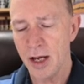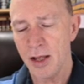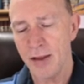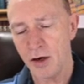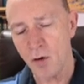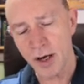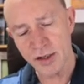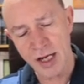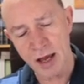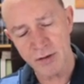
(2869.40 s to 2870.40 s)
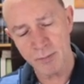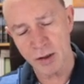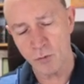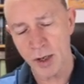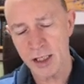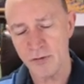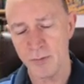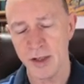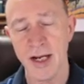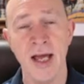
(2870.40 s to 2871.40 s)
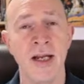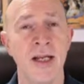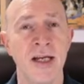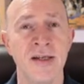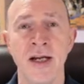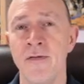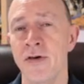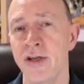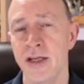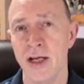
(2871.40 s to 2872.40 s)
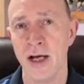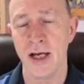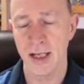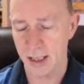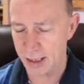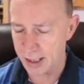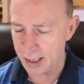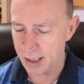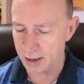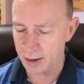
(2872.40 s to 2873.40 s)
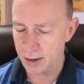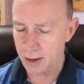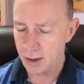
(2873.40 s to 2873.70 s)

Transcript: that Christ, having been raised from the dead, is never to die again.